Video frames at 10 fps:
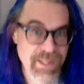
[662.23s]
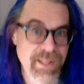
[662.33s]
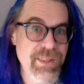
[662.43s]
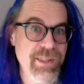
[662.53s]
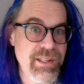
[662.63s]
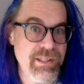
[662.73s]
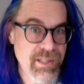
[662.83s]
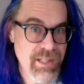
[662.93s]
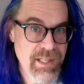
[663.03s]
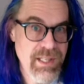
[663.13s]
and the
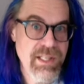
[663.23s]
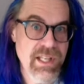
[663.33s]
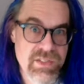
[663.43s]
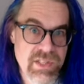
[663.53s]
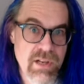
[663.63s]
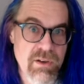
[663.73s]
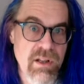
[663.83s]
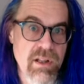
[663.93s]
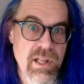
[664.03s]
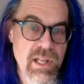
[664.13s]

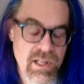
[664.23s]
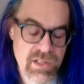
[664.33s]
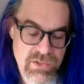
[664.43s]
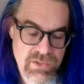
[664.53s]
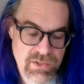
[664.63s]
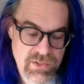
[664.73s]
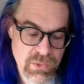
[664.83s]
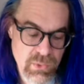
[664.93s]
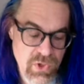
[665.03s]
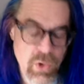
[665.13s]
etc.
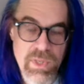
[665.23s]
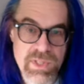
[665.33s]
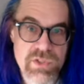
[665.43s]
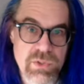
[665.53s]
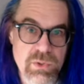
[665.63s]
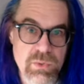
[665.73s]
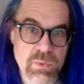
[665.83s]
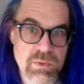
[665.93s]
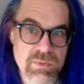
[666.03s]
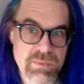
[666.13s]
to go into
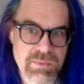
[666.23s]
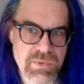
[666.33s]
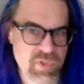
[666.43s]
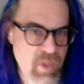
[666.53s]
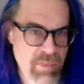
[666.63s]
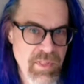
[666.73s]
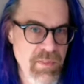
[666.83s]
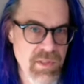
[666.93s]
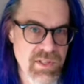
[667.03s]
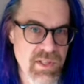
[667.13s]
something
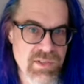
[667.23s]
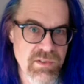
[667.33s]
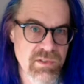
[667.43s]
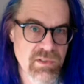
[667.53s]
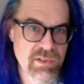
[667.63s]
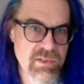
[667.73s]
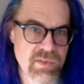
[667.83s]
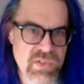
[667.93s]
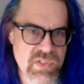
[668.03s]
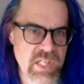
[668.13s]
that doesn't
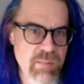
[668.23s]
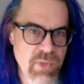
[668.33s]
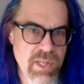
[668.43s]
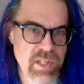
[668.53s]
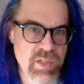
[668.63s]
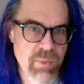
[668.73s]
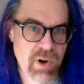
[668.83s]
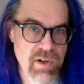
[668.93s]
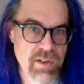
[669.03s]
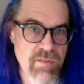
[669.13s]
seem like it's
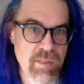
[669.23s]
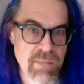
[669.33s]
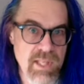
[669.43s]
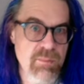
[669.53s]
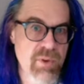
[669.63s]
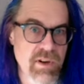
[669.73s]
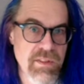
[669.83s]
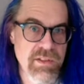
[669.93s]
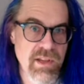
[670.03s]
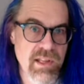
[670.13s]
part of the main part of
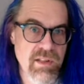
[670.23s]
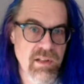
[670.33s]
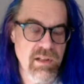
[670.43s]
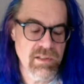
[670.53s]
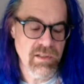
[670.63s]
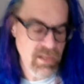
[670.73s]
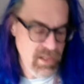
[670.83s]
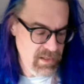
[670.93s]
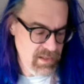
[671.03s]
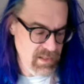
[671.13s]
the dialogue,
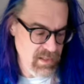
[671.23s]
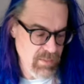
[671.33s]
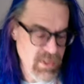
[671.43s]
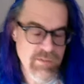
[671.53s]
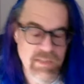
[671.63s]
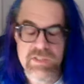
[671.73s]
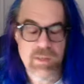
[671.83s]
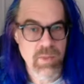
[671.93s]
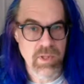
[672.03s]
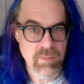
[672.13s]
he must have had
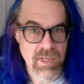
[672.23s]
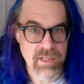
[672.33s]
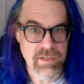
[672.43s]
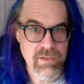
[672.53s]
something in mind.